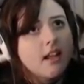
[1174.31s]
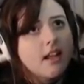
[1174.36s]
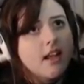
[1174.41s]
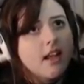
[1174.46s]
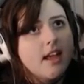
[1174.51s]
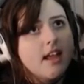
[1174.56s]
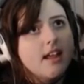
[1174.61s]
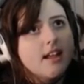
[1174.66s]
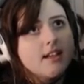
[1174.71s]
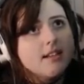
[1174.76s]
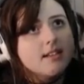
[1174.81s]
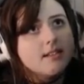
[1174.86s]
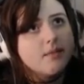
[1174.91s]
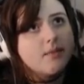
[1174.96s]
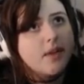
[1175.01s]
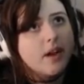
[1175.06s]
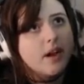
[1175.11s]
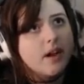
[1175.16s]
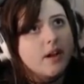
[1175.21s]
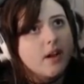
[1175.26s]
it is
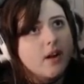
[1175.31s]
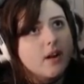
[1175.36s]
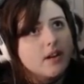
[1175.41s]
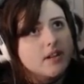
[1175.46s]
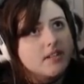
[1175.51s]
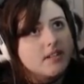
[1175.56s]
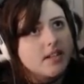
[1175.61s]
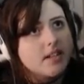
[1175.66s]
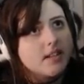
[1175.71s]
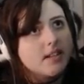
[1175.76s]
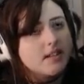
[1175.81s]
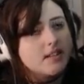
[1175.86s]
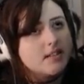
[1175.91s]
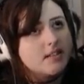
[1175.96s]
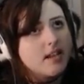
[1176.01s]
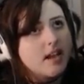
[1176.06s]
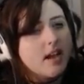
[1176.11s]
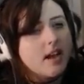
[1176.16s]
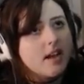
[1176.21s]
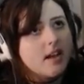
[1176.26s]
very hard to see
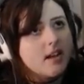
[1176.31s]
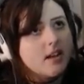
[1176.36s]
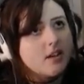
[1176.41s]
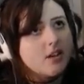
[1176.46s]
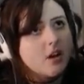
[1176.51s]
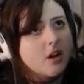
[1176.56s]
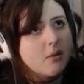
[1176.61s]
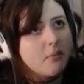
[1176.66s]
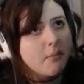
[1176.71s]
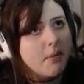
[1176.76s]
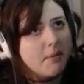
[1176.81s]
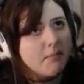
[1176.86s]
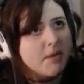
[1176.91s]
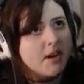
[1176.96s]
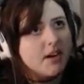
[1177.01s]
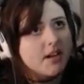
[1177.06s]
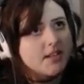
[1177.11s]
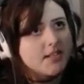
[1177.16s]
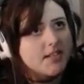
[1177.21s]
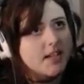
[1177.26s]
this. I need to turn up my
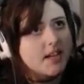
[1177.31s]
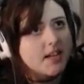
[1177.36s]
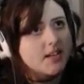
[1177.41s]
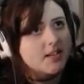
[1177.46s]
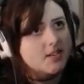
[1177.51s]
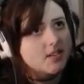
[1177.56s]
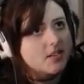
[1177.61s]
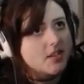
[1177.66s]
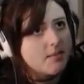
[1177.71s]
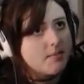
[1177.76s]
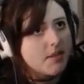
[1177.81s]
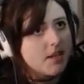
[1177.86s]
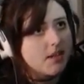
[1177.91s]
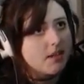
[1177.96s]
brightness settings or something.